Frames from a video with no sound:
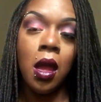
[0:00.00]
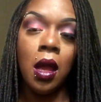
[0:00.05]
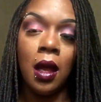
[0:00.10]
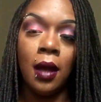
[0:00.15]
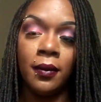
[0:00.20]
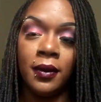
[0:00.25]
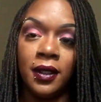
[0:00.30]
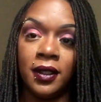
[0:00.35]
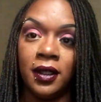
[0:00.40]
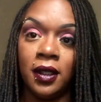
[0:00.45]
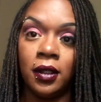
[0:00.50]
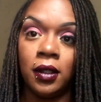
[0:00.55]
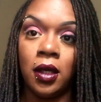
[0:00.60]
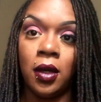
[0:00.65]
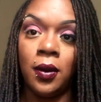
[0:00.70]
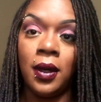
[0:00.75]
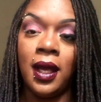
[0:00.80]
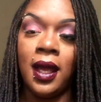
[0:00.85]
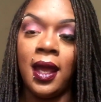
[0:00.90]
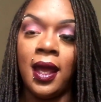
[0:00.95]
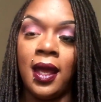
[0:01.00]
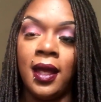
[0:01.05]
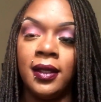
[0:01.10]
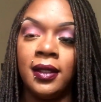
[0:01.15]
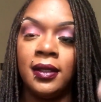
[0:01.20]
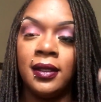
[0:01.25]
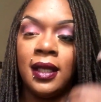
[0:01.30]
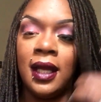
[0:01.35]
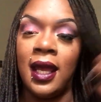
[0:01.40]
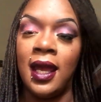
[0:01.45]
I'm going to go ahead
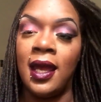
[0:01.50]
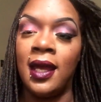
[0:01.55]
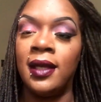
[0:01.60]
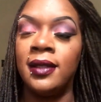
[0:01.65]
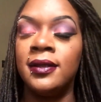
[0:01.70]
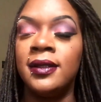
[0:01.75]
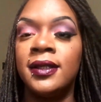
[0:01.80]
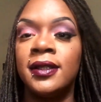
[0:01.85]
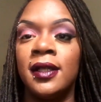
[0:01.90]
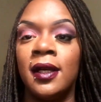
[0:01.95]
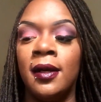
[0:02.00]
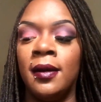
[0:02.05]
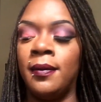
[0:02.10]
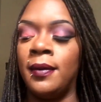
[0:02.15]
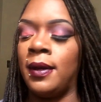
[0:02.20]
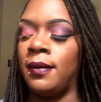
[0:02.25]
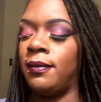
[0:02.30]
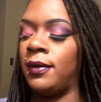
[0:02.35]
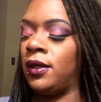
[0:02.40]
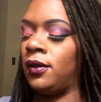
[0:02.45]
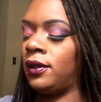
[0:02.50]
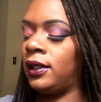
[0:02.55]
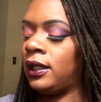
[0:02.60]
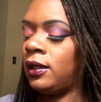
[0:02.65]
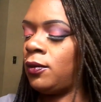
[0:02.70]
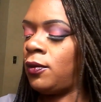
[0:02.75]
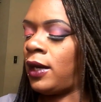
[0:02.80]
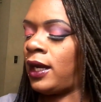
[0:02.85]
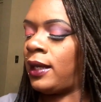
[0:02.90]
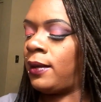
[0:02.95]
and add some milky
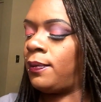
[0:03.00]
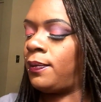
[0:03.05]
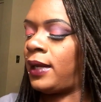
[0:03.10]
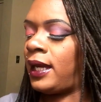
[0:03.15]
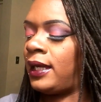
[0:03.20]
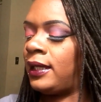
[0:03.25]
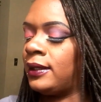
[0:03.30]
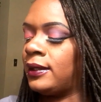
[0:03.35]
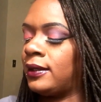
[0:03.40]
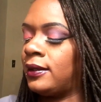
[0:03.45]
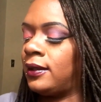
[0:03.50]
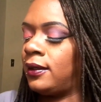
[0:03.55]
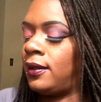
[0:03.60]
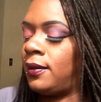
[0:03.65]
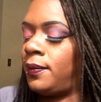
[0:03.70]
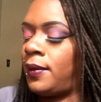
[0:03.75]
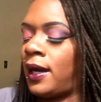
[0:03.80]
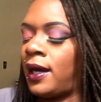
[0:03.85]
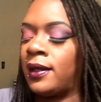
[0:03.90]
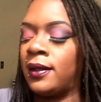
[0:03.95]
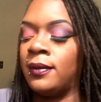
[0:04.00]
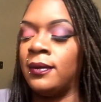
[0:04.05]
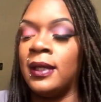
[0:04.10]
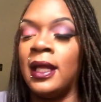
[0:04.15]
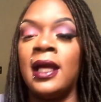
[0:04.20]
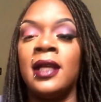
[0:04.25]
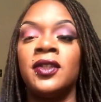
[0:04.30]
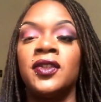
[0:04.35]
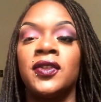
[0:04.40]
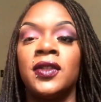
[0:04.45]
white base to the bottom
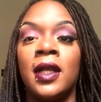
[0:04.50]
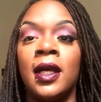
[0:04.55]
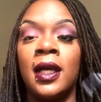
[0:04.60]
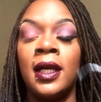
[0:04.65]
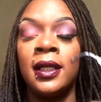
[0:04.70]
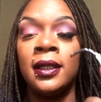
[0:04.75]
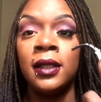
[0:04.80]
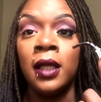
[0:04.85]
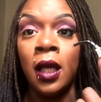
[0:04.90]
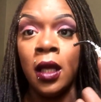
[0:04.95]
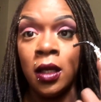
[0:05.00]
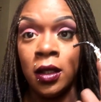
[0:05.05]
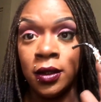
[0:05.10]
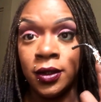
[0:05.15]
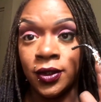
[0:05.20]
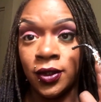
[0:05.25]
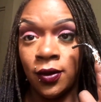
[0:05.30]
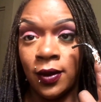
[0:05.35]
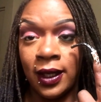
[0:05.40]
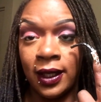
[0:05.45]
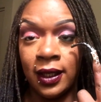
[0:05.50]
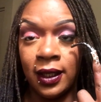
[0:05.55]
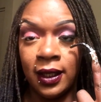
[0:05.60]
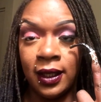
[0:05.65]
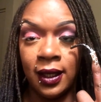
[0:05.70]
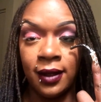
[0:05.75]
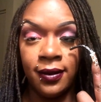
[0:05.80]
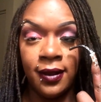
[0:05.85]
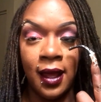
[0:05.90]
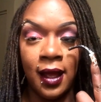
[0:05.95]
lash line so I can
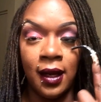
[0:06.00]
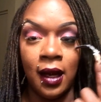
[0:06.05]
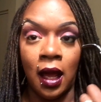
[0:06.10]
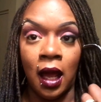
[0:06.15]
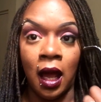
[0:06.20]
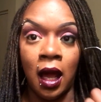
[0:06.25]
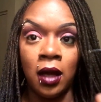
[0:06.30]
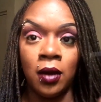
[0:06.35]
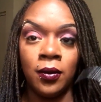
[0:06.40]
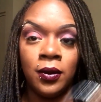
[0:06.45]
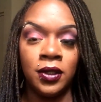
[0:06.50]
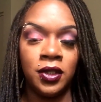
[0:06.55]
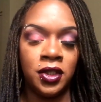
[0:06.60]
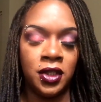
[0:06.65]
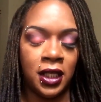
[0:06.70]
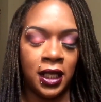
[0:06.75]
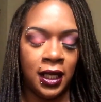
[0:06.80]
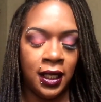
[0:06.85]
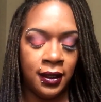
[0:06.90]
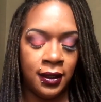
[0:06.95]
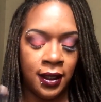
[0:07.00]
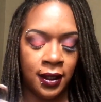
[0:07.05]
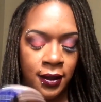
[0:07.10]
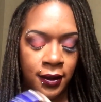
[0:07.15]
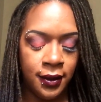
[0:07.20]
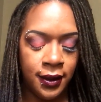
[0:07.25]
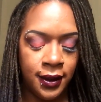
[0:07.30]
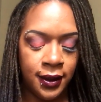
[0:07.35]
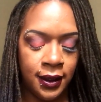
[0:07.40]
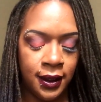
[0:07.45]
get that aqua shade that you
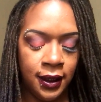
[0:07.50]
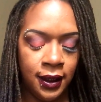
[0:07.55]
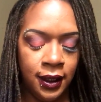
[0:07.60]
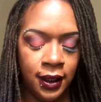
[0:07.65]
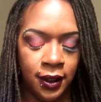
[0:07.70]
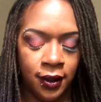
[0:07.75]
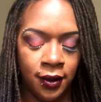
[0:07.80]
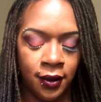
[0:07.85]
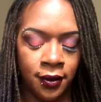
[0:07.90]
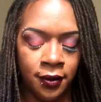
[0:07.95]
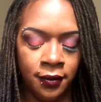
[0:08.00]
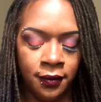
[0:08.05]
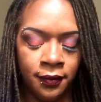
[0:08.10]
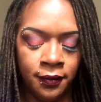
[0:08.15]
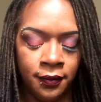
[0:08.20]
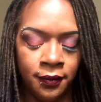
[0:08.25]
see here.